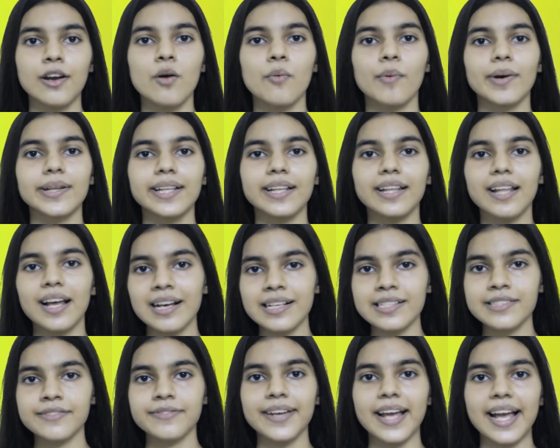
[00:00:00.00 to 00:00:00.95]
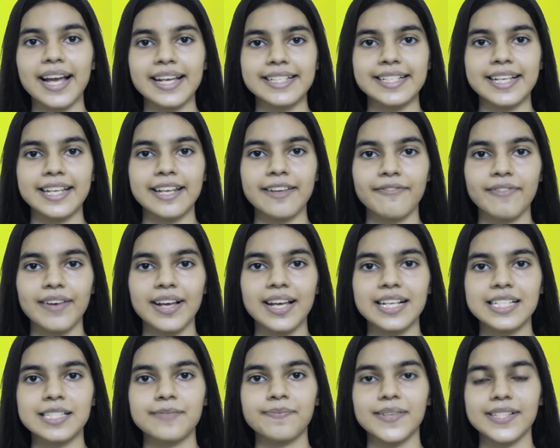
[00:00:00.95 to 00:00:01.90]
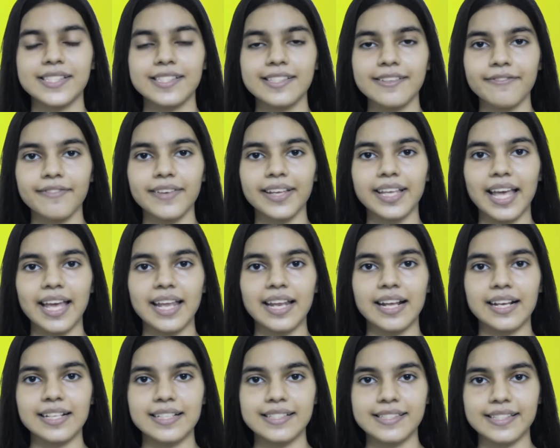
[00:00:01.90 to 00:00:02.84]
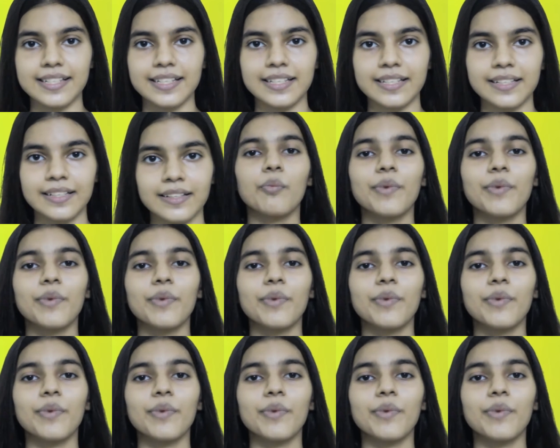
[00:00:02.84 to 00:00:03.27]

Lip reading: while the last 3 identify a specific NIC.